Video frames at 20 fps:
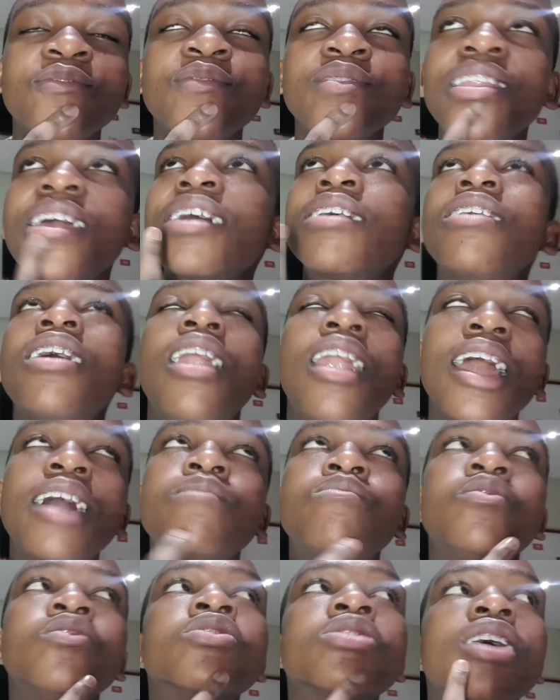Like like
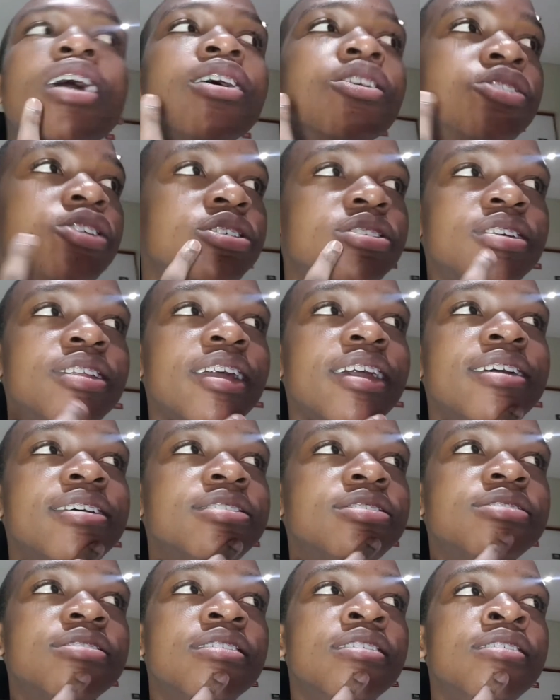most cultures in
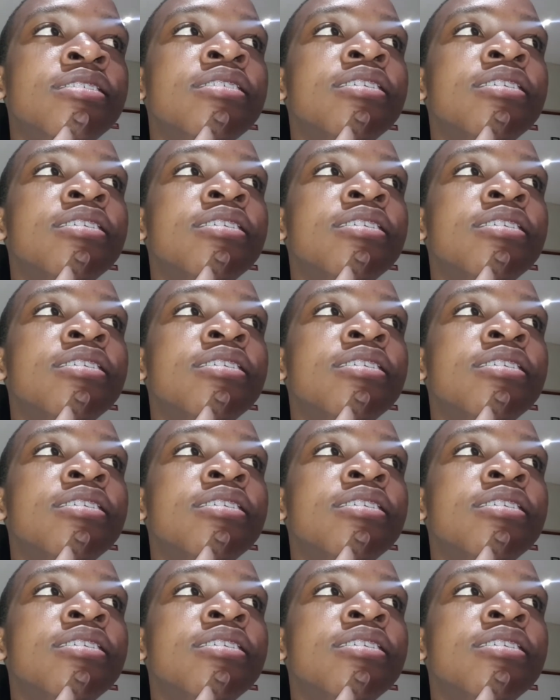SA